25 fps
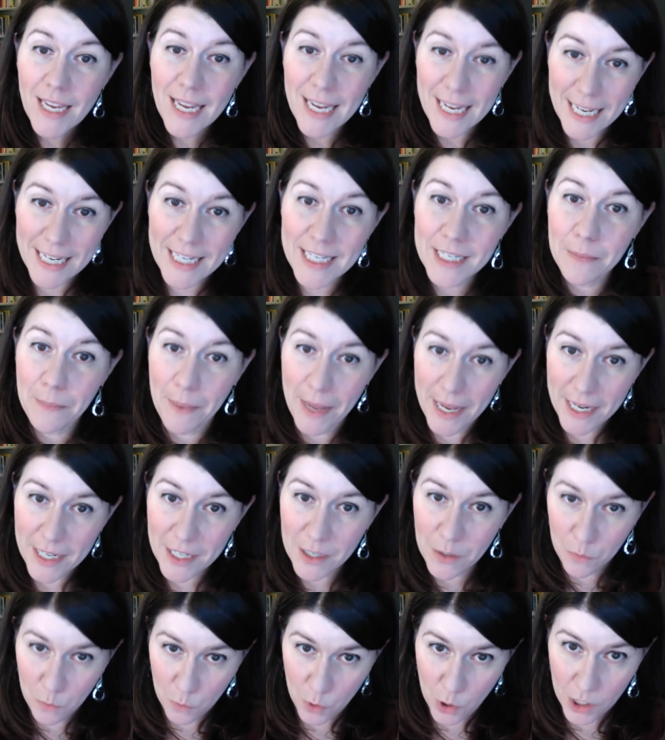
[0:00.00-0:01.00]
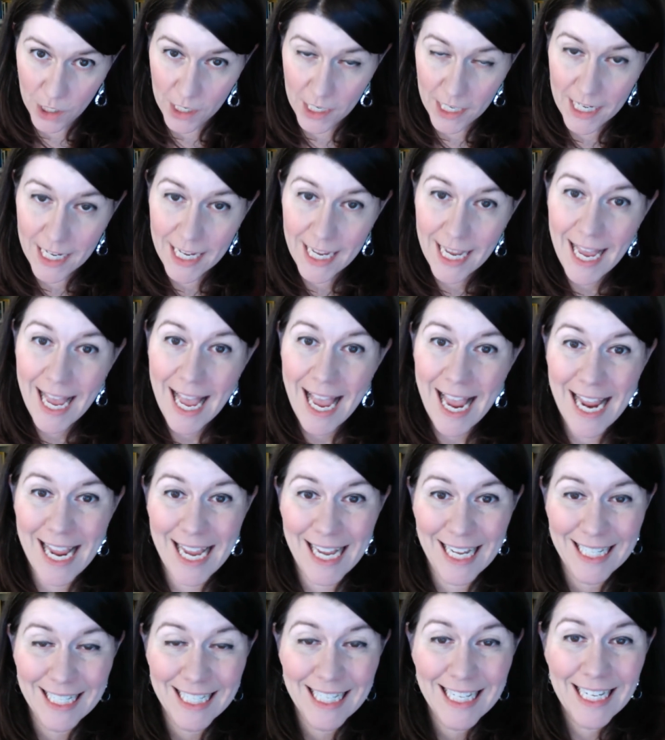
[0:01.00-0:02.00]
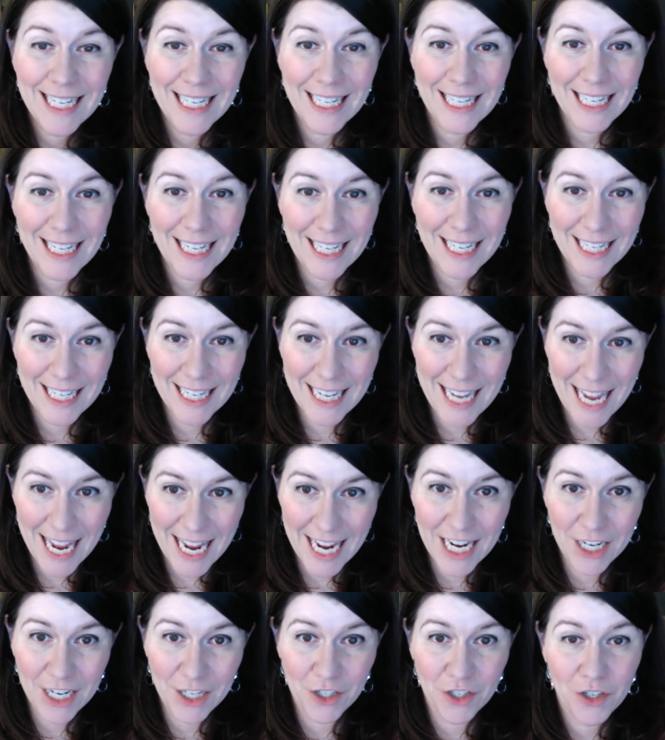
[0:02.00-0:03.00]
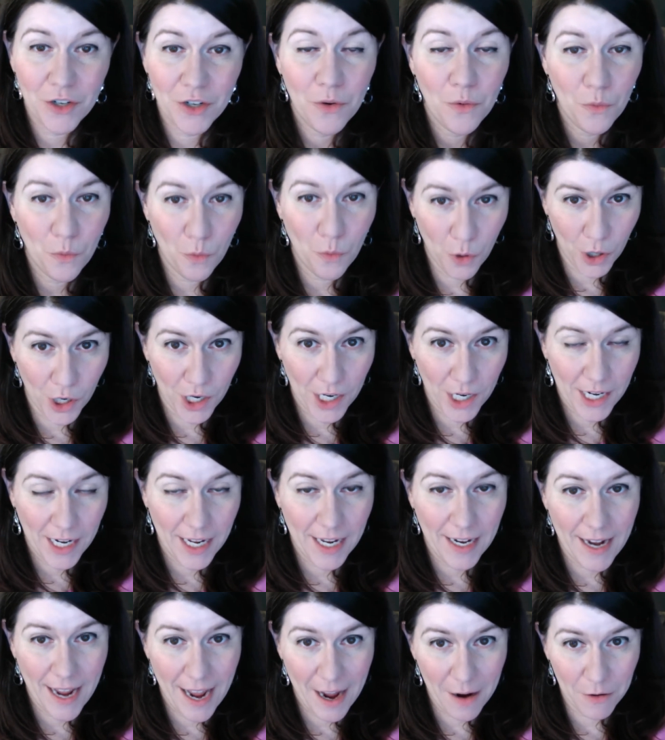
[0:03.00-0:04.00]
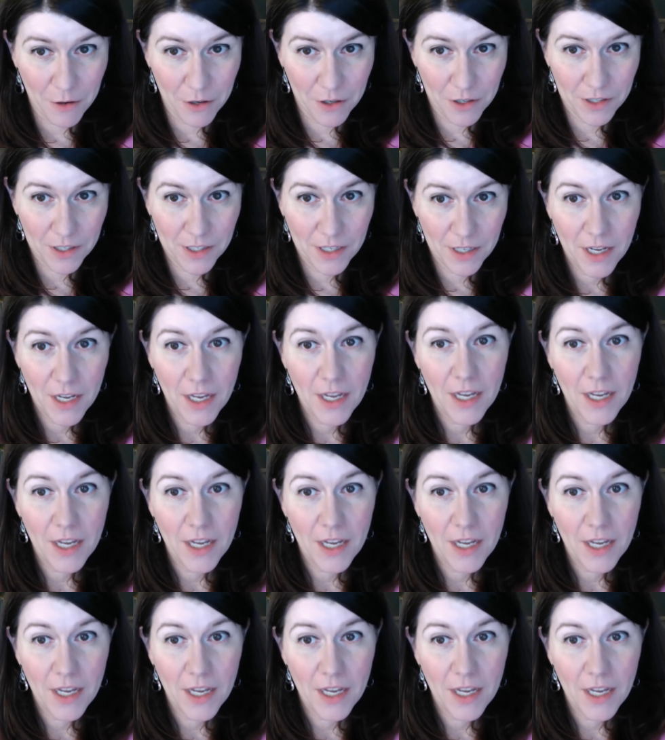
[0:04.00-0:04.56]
independent work and engaged work and hours.